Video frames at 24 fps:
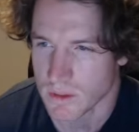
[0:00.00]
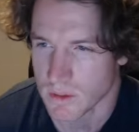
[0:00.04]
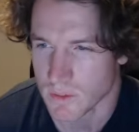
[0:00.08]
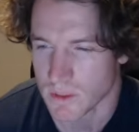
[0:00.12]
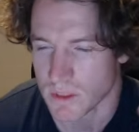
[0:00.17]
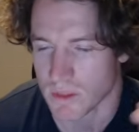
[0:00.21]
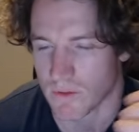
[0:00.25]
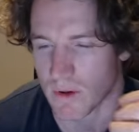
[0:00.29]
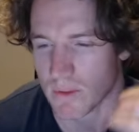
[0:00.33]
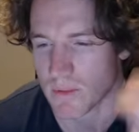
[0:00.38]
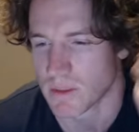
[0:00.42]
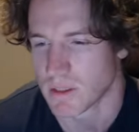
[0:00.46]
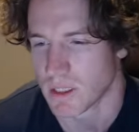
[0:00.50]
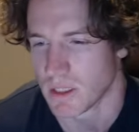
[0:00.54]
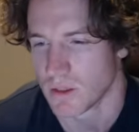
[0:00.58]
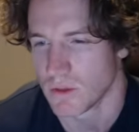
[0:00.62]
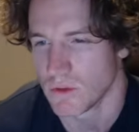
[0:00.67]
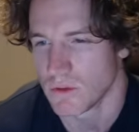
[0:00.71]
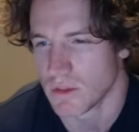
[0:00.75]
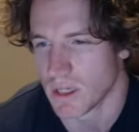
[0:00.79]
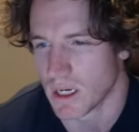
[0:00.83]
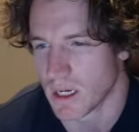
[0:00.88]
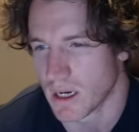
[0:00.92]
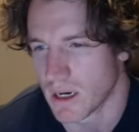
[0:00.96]
to represent who
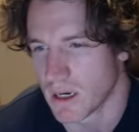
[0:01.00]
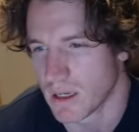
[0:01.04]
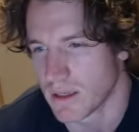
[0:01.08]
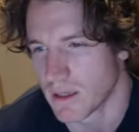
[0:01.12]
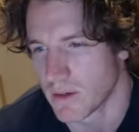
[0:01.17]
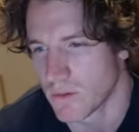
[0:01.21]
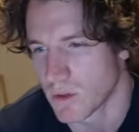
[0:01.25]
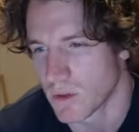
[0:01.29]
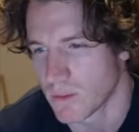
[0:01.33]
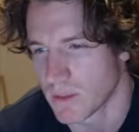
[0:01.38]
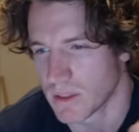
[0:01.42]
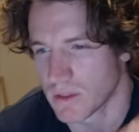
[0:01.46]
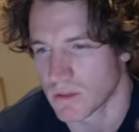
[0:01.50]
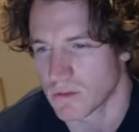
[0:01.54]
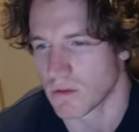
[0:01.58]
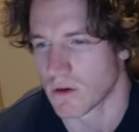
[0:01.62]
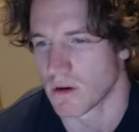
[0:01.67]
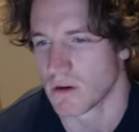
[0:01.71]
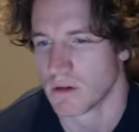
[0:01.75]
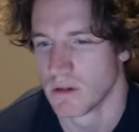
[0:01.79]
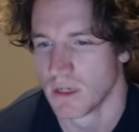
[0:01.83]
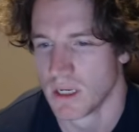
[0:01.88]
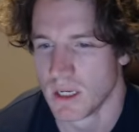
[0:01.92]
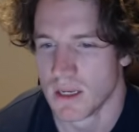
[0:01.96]
they are and they want to be
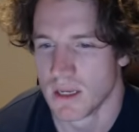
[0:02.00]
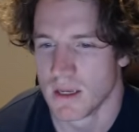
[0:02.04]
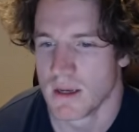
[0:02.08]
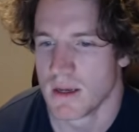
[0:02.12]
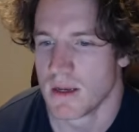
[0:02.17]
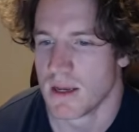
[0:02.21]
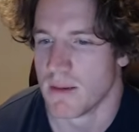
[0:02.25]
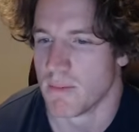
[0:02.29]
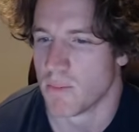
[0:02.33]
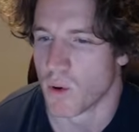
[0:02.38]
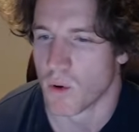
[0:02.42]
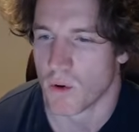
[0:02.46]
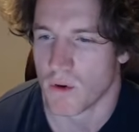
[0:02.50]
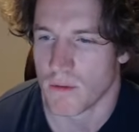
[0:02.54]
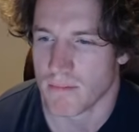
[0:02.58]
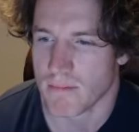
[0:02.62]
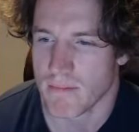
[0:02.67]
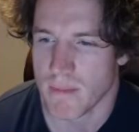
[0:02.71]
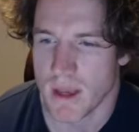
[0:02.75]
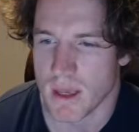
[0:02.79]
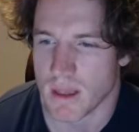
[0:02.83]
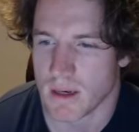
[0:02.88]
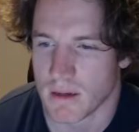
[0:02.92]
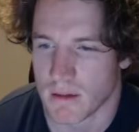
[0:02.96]
strong, important
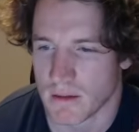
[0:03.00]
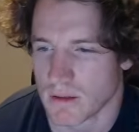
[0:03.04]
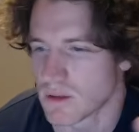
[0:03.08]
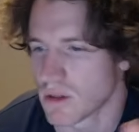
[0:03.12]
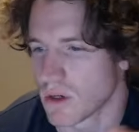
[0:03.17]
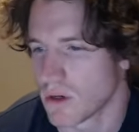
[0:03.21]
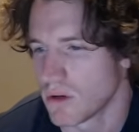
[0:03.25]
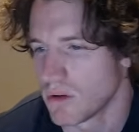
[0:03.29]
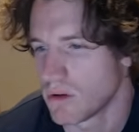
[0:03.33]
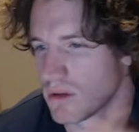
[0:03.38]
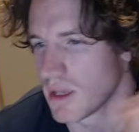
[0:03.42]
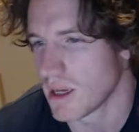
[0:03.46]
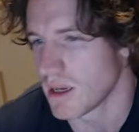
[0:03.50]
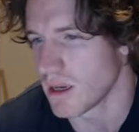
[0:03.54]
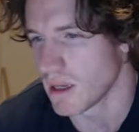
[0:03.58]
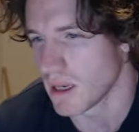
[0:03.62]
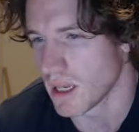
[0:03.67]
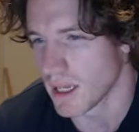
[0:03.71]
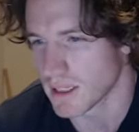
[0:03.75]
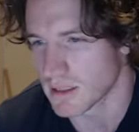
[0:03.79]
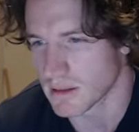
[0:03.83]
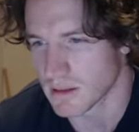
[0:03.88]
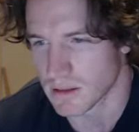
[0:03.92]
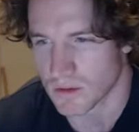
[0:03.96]
men. So they
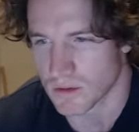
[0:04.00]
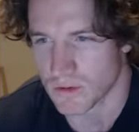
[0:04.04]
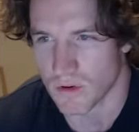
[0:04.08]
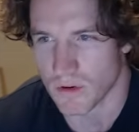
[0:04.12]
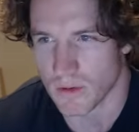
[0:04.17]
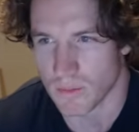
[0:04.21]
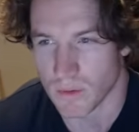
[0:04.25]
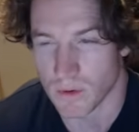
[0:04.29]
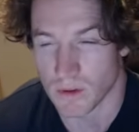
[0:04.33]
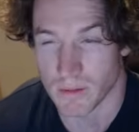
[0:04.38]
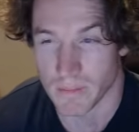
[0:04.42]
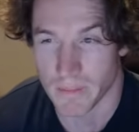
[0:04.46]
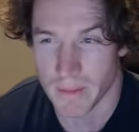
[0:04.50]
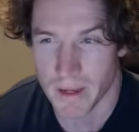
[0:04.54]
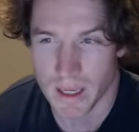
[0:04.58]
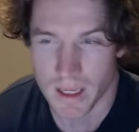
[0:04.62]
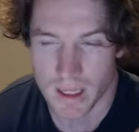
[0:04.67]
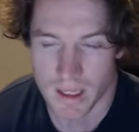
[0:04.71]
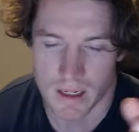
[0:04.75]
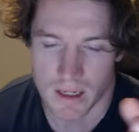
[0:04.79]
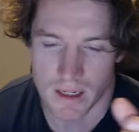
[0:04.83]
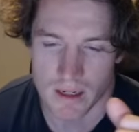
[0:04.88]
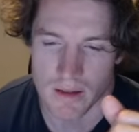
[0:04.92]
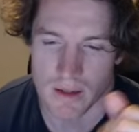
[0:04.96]
elect a strong, important
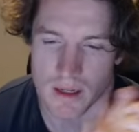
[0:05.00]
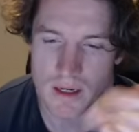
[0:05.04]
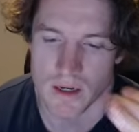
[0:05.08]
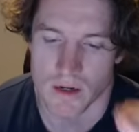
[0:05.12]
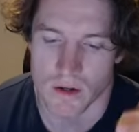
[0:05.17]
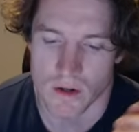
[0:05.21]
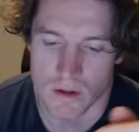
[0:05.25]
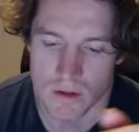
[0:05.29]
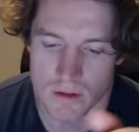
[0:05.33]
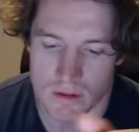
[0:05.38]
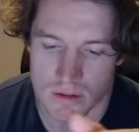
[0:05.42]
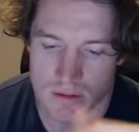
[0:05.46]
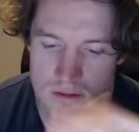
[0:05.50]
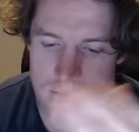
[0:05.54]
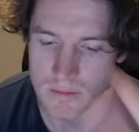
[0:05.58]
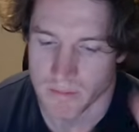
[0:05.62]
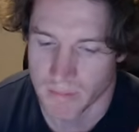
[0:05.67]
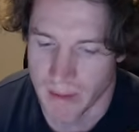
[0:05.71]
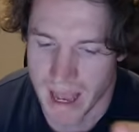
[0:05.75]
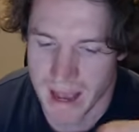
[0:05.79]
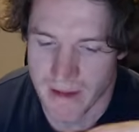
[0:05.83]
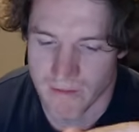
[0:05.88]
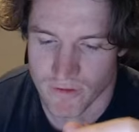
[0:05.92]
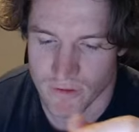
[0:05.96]
man and they can go to
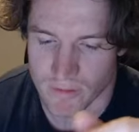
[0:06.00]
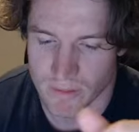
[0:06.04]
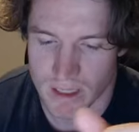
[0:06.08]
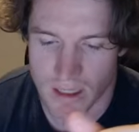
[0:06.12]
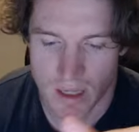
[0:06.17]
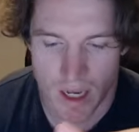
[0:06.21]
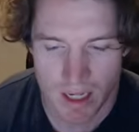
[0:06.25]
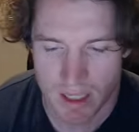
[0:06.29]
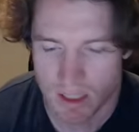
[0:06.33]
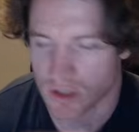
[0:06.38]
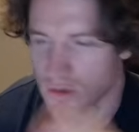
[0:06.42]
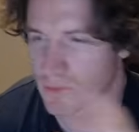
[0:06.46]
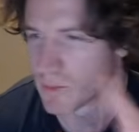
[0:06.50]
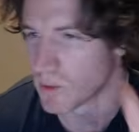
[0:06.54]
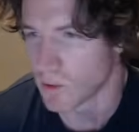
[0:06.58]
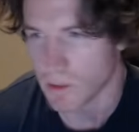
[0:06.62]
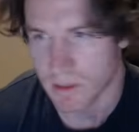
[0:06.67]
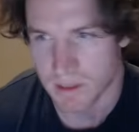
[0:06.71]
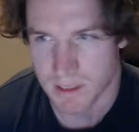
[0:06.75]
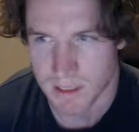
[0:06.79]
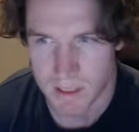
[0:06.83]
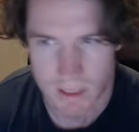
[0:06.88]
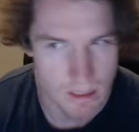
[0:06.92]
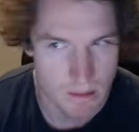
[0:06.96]
bat for me like a
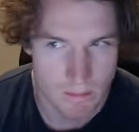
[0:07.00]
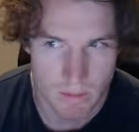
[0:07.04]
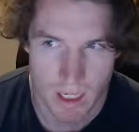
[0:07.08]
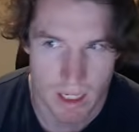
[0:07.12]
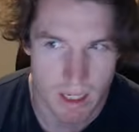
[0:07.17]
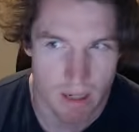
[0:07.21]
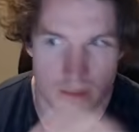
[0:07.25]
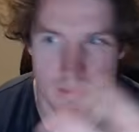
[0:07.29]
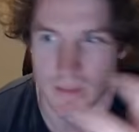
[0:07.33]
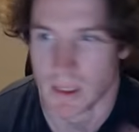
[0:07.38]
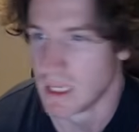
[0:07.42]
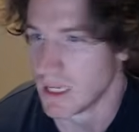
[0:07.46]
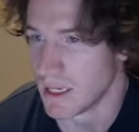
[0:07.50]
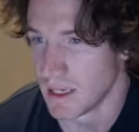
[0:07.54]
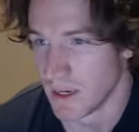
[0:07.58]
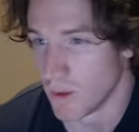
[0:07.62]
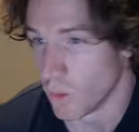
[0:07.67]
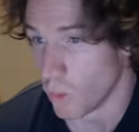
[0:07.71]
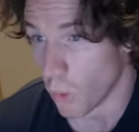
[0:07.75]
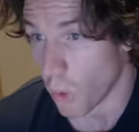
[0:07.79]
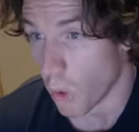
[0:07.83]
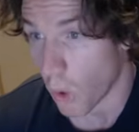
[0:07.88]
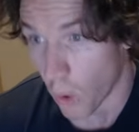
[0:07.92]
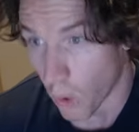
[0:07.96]
sports team, like a
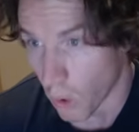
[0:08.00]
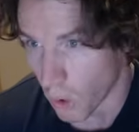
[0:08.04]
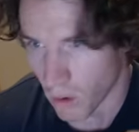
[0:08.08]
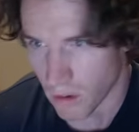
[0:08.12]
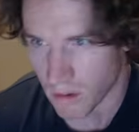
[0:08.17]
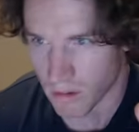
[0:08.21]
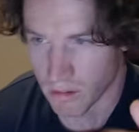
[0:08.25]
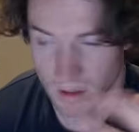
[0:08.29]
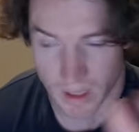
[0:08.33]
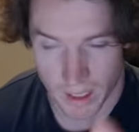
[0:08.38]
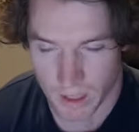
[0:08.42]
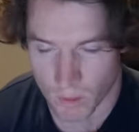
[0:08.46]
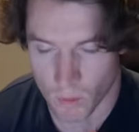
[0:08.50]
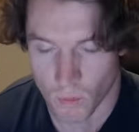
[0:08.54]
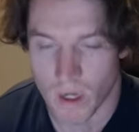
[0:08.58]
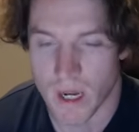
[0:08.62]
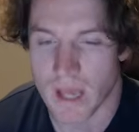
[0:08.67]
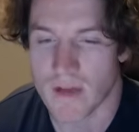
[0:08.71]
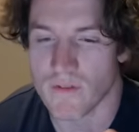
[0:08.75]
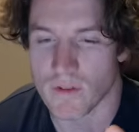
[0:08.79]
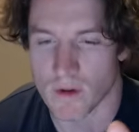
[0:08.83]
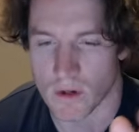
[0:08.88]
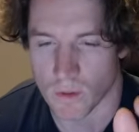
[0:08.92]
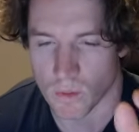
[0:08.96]
war, like
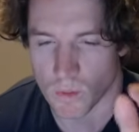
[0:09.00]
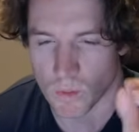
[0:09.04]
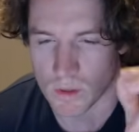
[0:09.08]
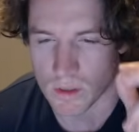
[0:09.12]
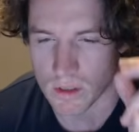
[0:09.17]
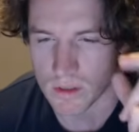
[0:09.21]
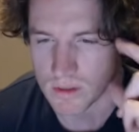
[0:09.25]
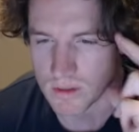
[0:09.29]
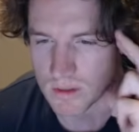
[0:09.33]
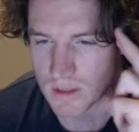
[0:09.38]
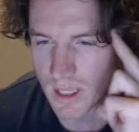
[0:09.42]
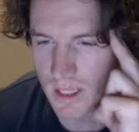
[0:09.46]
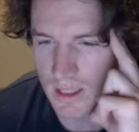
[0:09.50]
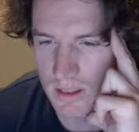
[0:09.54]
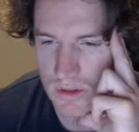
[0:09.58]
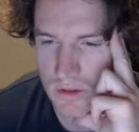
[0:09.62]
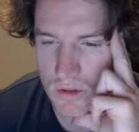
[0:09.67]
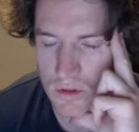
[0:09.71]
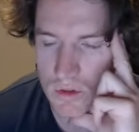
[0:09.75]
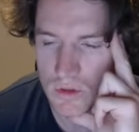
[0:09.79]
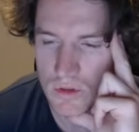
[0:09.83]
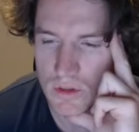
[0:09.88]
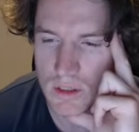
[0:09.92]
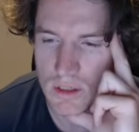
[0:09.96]
whatever it was that
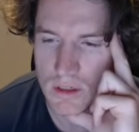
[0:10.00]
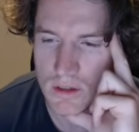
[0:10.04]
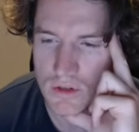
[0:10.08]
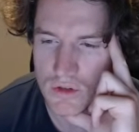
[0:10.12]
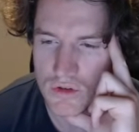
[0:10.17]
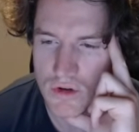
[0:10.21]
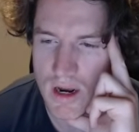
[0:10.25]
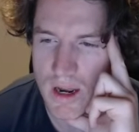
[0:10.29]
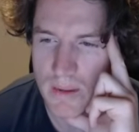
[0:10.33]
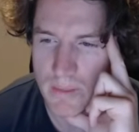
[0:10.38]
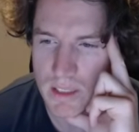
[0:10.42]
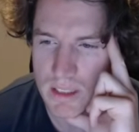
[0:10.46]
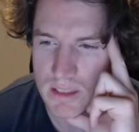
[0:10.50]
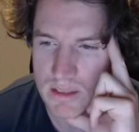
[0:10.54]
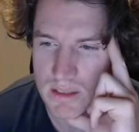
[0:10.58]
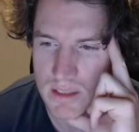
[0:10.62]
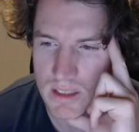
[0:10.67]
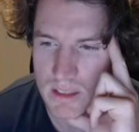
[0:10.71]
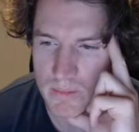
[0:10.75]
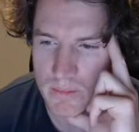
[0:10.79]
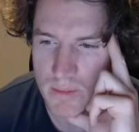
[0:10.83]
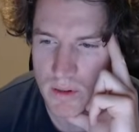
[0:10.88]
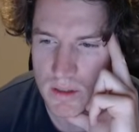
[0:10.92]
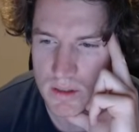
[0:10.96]
you can
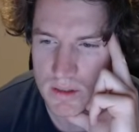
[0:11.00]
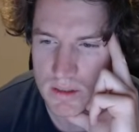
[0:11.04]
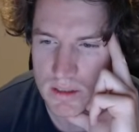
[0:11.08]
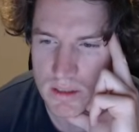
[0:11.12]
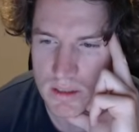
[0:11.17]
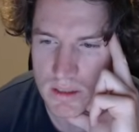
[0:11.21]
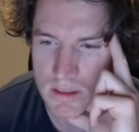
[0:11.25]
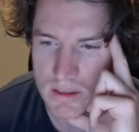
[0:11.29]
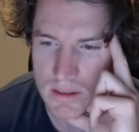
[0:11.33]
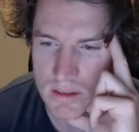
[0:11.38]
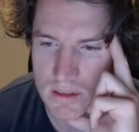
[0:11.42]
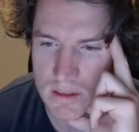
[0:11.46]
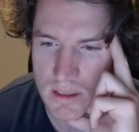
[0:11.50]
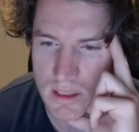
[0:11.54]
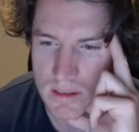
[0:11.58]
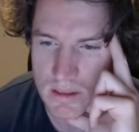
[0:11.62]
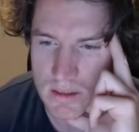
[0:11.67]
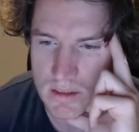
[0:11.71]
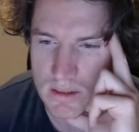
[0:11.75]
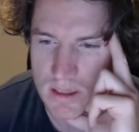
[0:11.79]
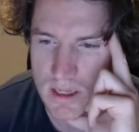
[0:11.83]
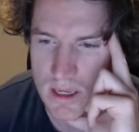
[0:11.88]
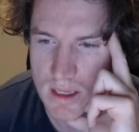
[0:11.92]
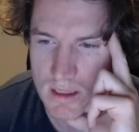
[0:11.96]
tribalistic politics
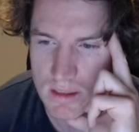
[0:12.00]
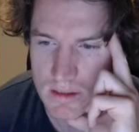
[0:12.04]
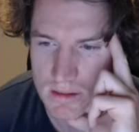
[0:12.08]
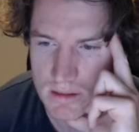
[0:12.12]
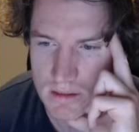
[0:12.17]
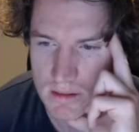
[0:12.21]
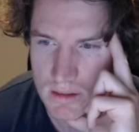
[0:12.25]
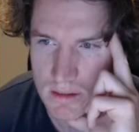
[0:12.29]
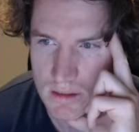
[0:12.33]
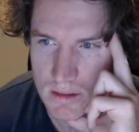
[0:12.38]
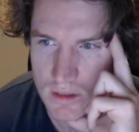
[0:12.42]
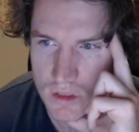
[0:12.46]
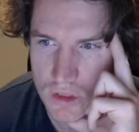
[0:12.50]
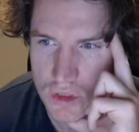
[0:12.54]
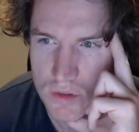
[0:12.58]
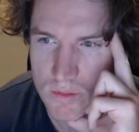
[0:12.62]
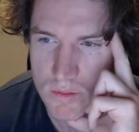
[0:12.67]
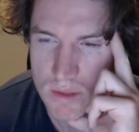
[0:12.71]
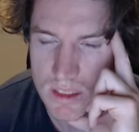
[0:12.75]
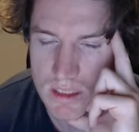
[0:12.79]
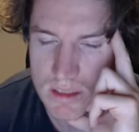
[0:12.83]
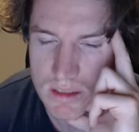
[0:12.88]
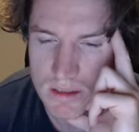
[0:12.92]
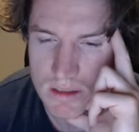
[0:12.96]
understand as a
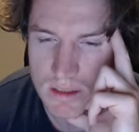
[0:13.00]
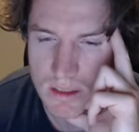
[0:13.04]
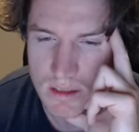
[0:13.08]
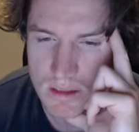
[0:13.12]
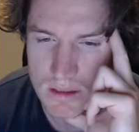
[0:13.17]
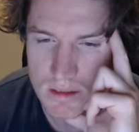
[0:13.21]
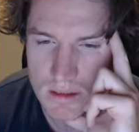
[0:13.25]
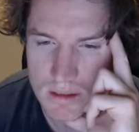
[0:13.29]
human instinct.